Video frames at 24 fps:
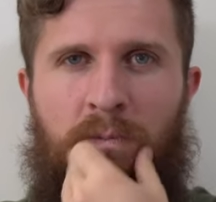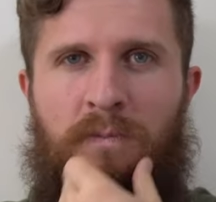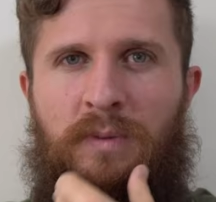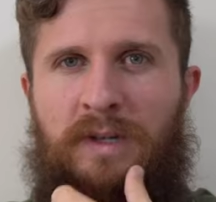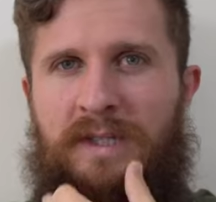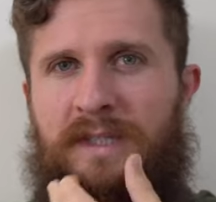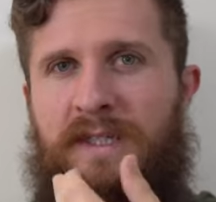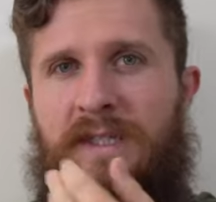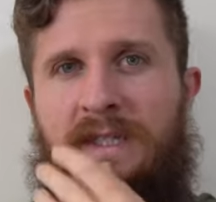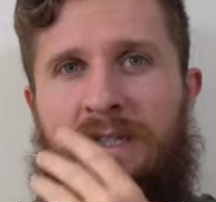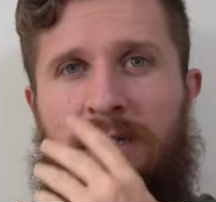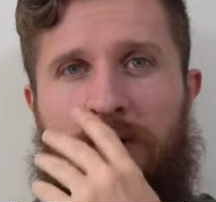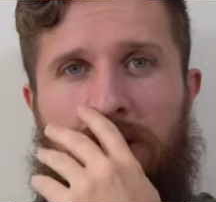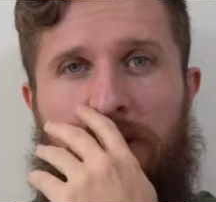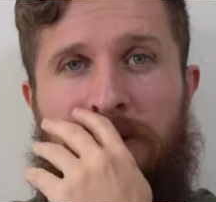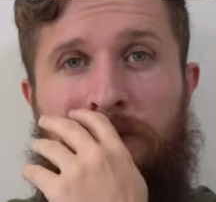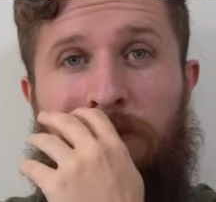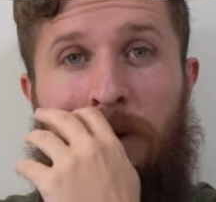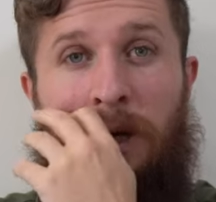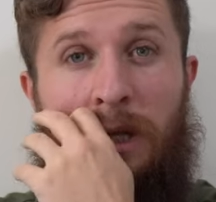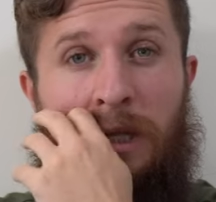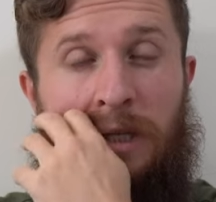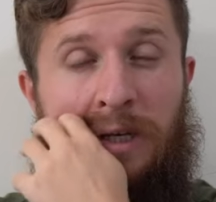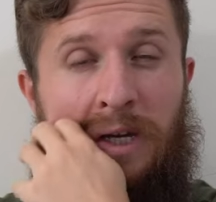but still
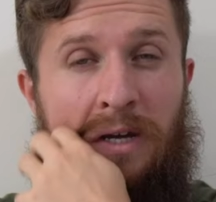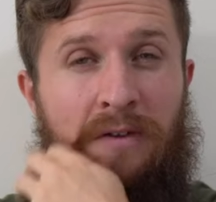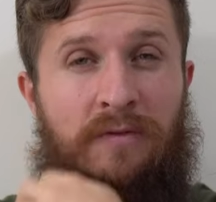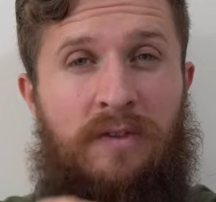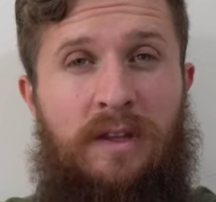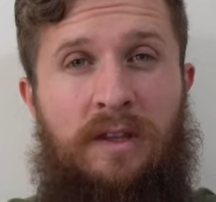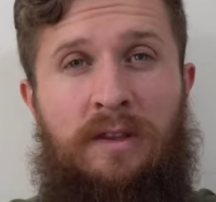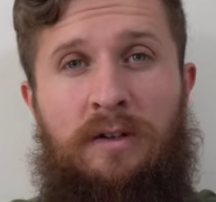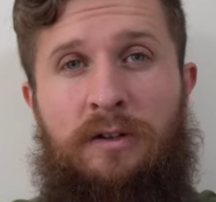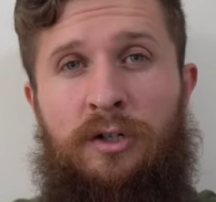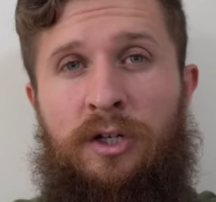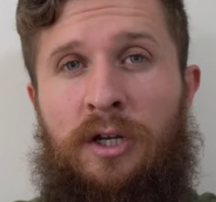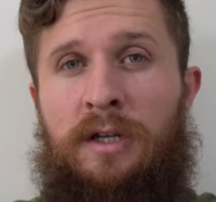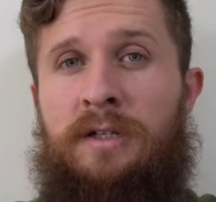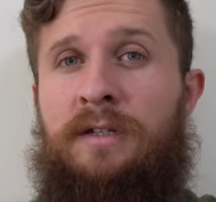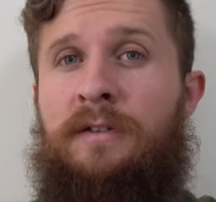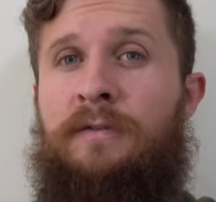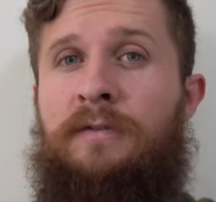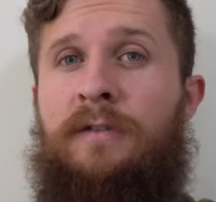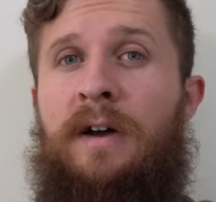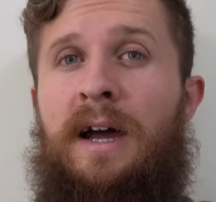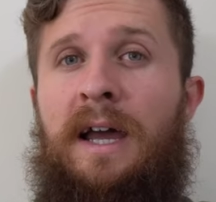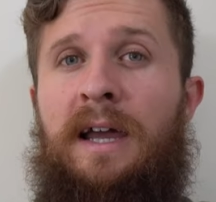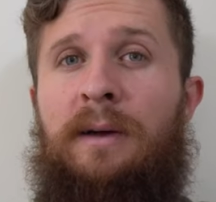small enough that they're
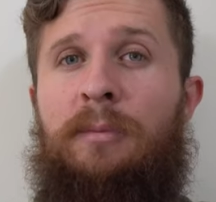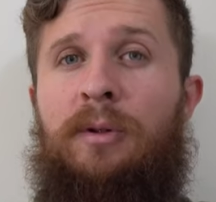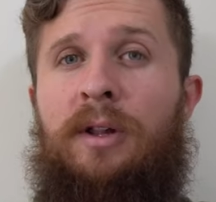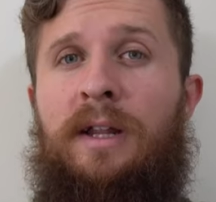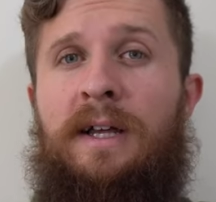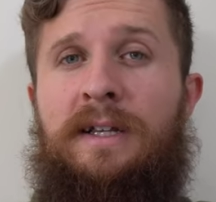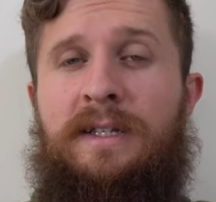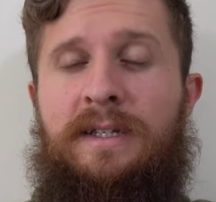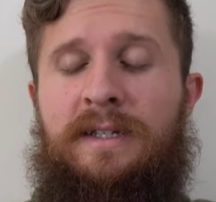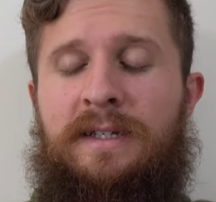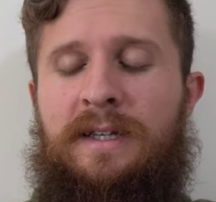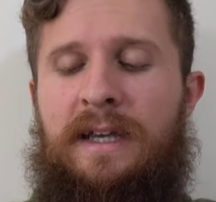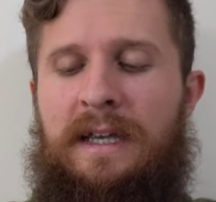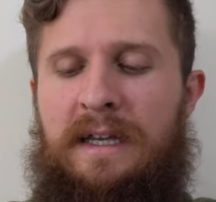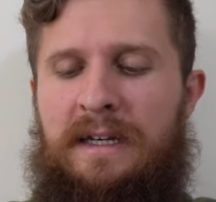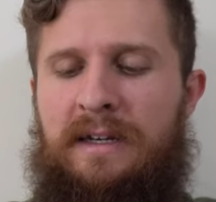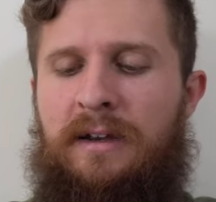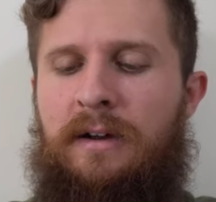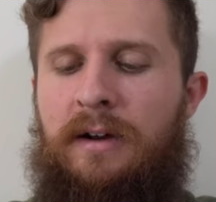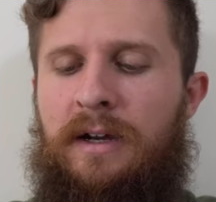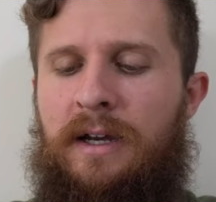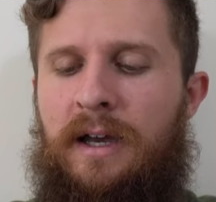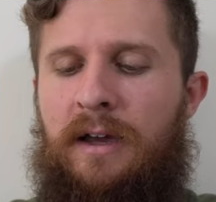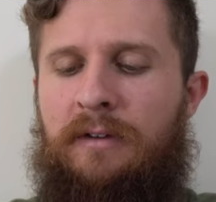justifiable as a
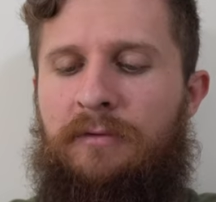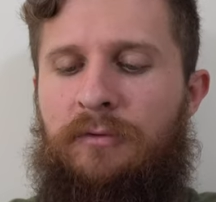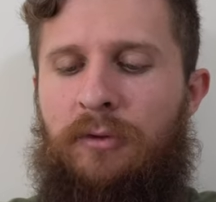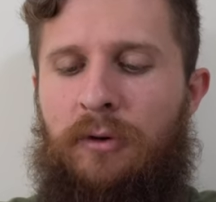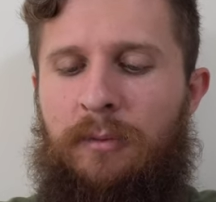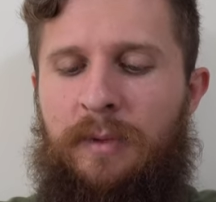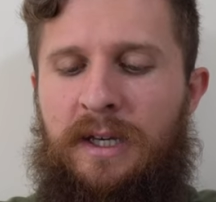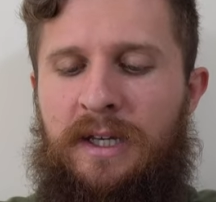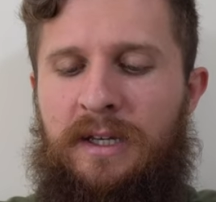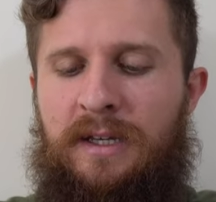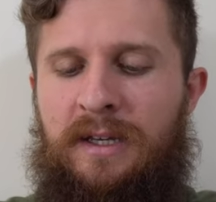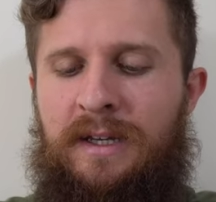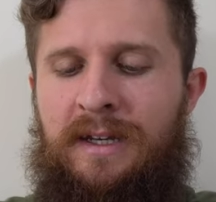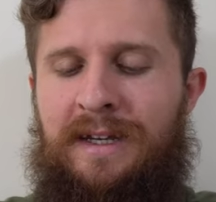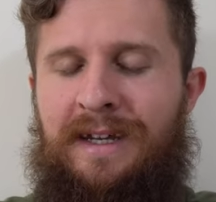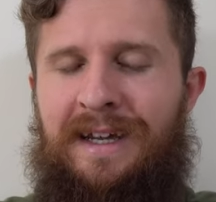secondary knife for me.